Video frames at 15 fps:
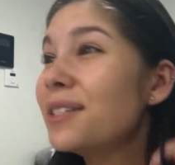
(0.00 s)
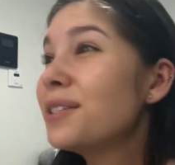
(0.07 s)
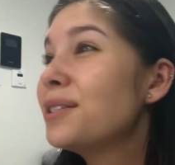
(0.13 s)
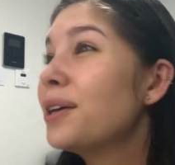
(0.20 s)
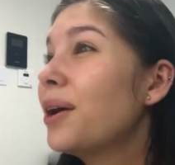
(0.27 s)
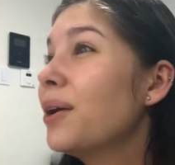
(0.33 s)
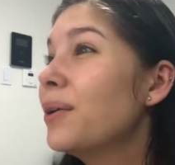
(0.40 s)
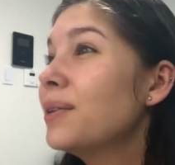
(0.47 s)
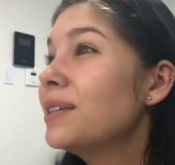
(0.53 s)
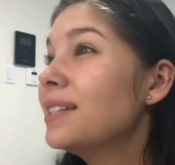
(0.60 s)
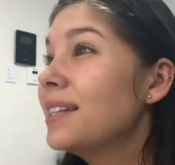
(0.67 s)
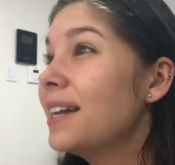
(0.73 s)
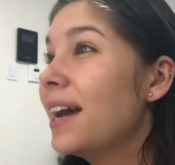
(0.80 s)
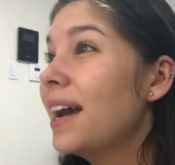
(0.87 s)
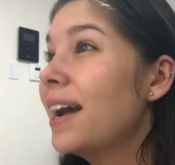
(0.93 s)
So
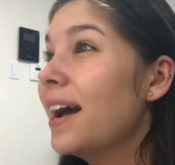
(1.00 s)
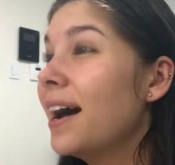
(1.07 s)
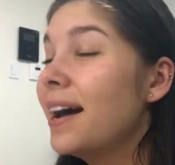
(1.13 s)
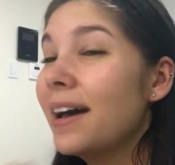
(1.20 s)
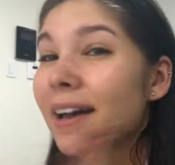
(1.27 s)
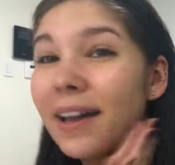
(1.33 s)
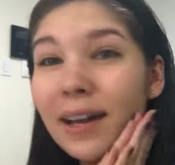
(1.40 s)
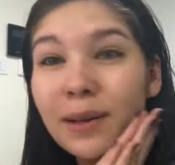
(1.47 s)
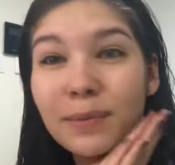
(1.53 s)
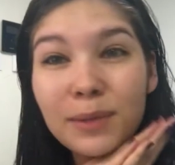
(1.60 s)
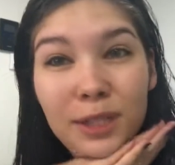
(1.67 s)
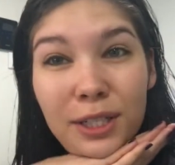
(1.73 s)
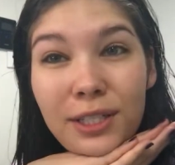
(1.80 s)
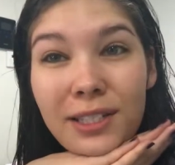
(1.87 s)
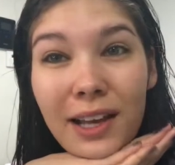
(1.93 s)
today I am
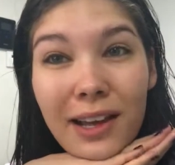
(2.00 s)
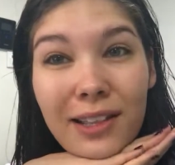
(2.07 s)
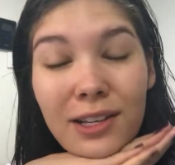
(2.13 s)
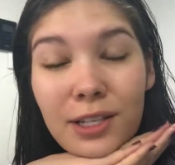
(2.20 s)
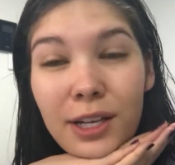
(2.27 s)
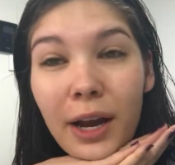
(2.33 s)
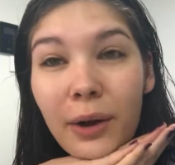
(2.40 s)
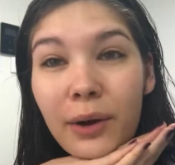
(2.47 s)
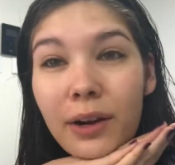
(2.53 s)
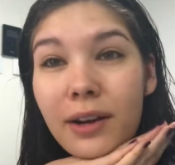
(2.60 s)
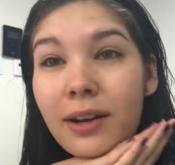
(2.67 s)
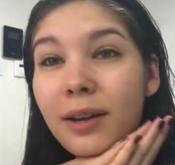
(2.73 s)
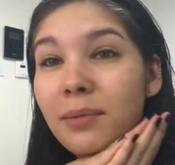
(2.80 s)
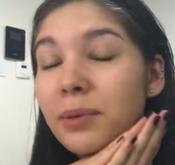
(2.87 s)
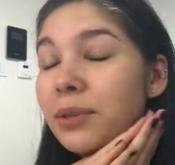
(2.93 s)
just out of the shower
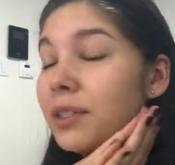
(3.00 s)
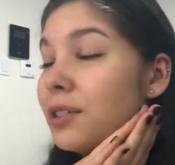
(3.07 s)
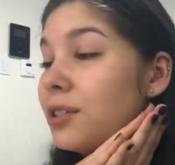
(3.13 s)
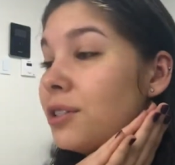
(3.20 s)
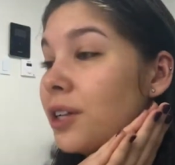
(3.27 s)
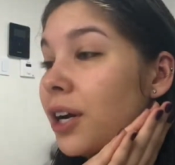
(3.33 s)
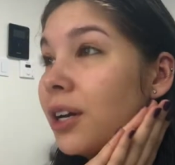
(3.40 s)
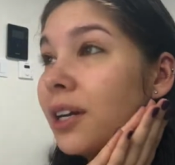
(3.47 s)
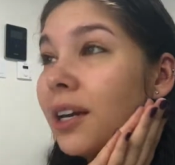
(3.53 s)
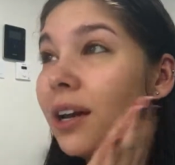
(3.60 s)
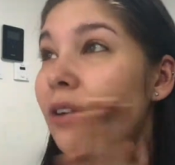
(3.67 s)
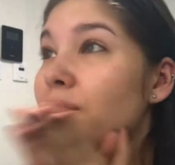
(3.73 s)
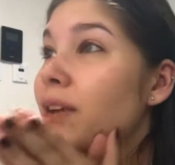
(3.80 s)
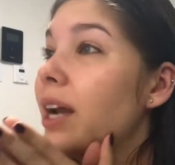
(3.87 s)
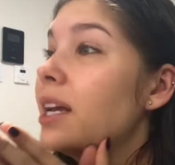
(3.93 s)
and I'm going to start
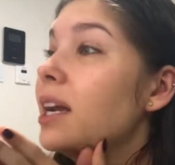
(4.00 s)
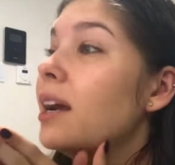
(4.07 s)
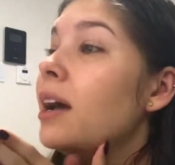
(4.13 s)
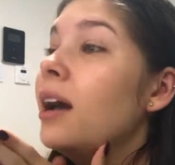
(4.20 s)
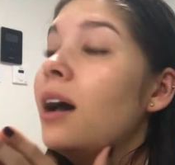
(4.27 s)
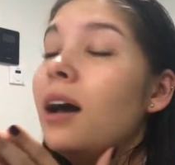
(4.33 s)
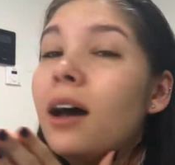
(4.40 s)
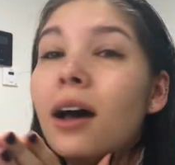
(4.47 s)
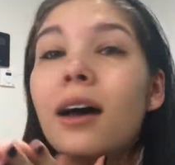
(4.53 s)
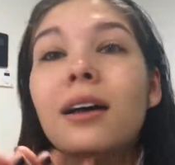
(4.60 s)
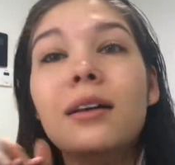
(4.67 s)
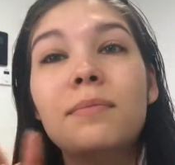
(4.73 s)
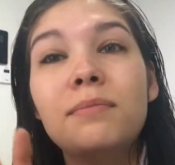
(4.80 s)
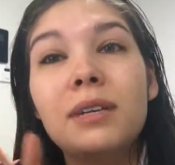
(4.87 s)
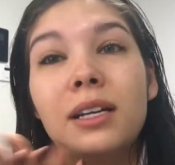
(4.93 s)
getting ready. I
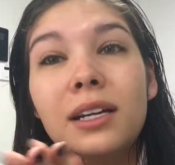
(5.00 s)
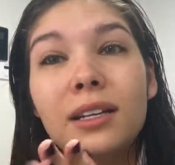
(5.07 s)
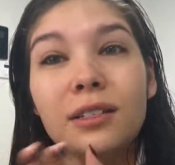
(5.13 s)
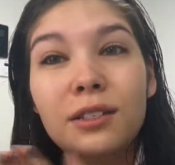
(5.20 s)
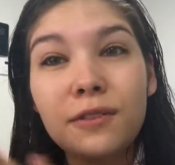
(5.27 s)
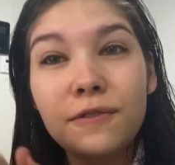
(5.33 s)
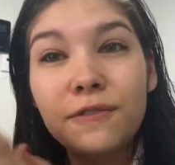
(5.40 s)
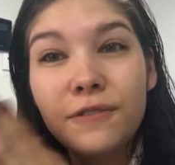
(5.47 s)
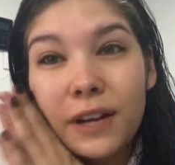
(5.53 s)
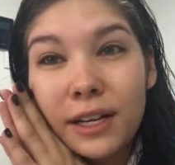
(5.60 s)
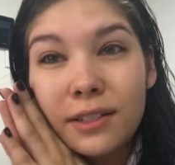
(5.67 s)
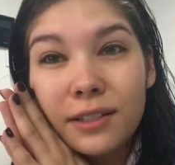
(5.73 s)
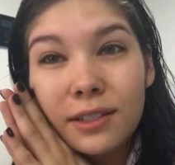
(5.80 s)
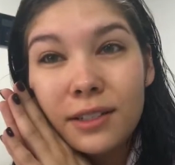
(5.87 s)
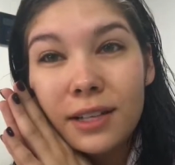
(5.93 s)
am meeting some
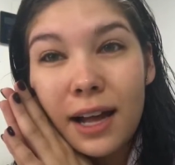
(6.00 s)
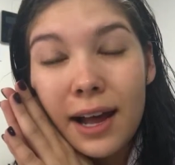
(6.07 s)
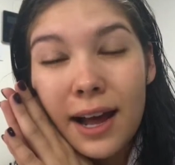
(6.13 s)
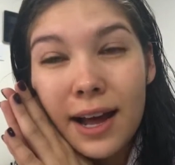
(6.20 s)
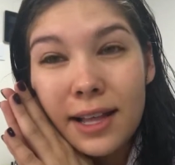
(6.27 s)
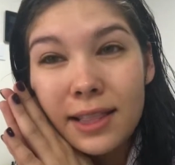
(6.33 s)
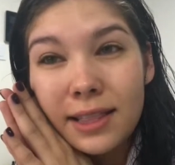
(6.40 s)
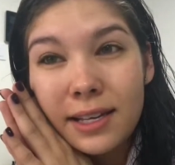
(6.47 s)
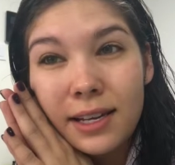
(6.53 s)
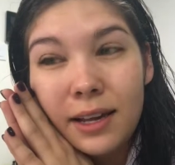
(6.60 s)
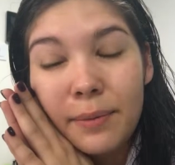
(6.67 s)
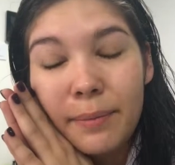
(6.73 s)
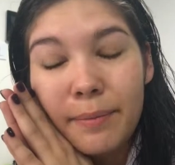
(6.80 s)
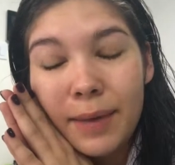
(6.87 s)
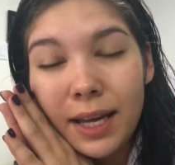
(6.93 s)
friends at
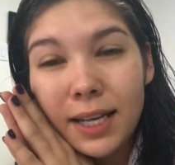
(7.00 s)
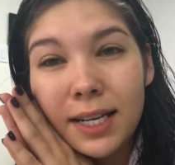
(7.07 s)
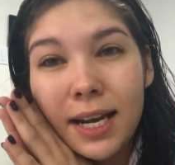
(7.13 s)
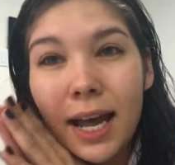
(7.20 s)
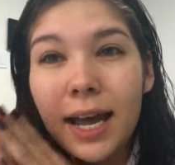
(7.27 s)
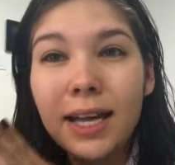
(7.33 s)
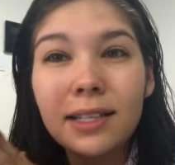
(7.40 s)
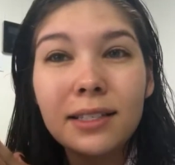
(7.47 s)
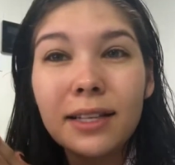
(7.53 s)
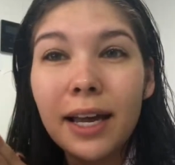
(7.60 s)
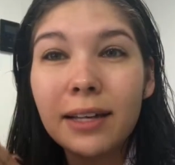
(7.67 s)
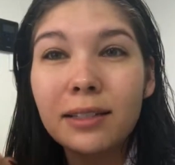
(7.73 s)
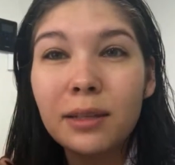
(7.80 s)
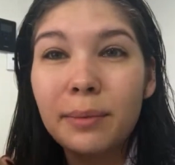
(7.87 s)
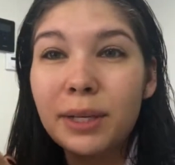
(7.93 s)
the Megan Hess
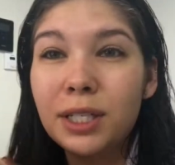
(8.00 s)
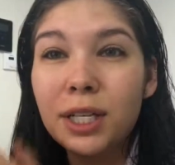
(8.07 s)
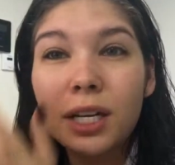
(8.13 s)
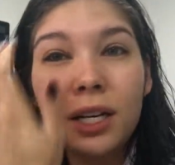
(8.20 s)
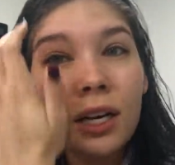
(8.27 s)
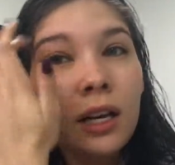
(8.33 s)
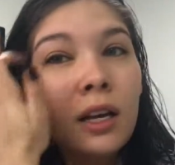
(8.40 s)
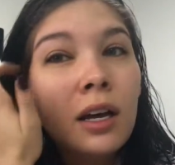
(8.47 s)
exhibition.